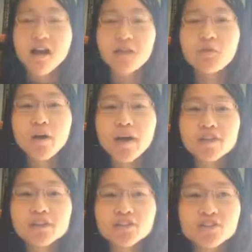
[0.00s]
And
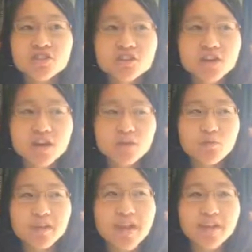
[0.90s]
when
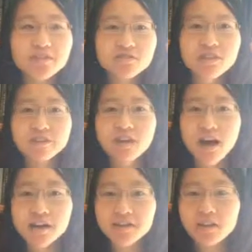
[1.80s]
Hazel and
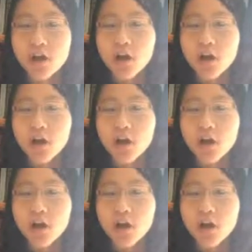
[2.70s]
Gus